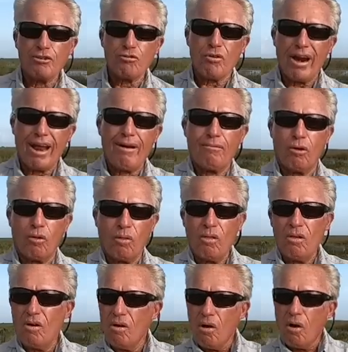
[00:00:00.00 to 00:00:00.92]
travel
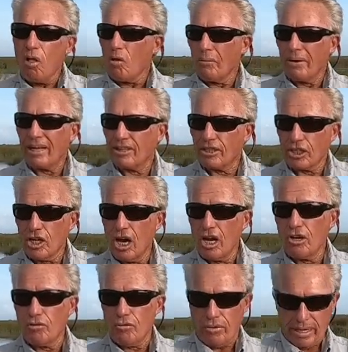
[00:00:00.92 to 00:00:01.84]
all around the
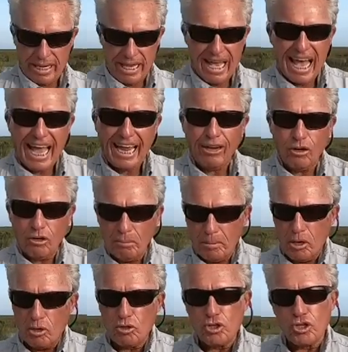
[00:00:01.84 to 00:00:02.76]
country. I go to
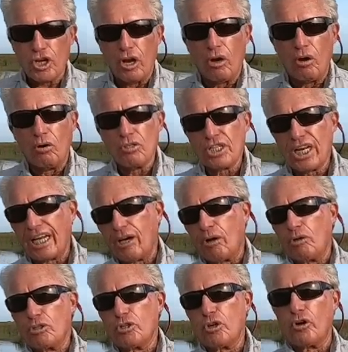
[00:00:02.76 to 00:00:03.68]
boat shows and I
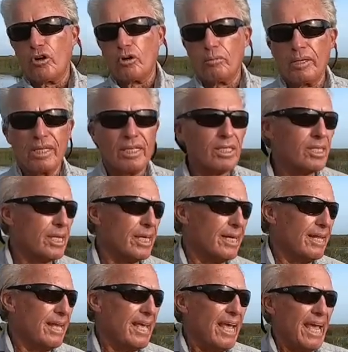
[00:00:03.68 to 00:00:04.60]
go to tournaments
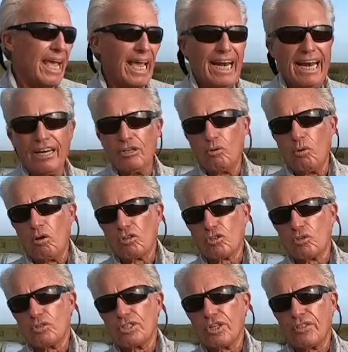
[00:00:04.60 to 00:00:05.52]
and, and I do all
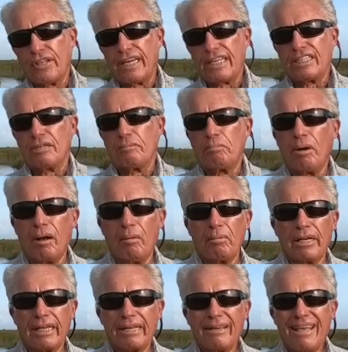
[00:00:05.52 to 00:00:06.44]
sorts of things in
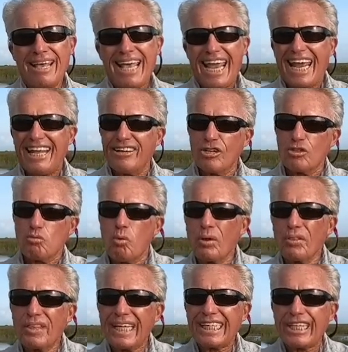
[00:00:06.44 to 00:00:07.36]
public. And there's
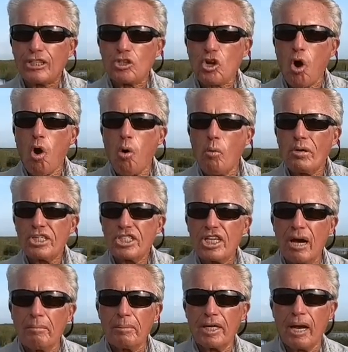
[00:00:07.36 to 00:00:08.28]
one thing that's always
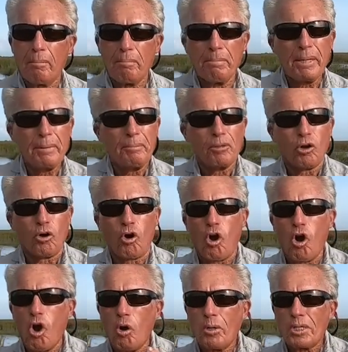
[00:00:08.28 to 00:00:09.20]
coming up. People are
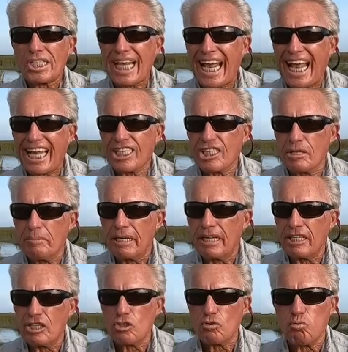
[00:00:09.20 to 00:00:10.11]
always asking
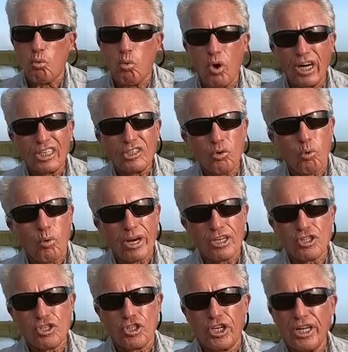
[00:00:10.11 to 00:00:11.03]
me this one
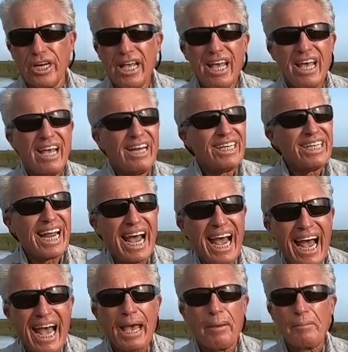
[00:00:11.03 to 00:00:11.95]
question
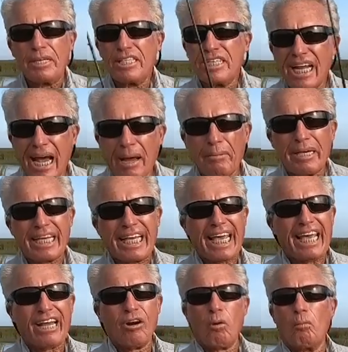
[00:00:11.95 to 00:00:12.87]
time and time
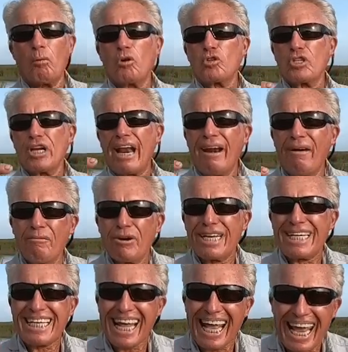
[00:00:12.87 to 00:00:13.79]
again, almost
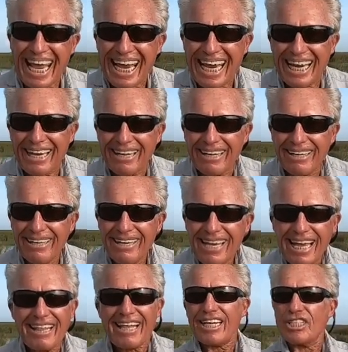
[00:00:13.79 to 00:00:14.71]
every day.
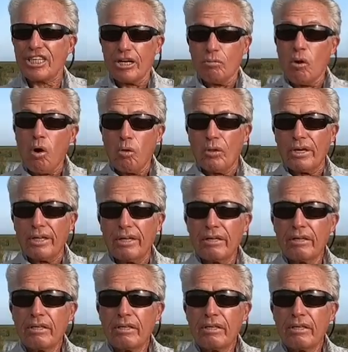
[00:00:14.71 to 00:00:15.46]
And they say, Roland,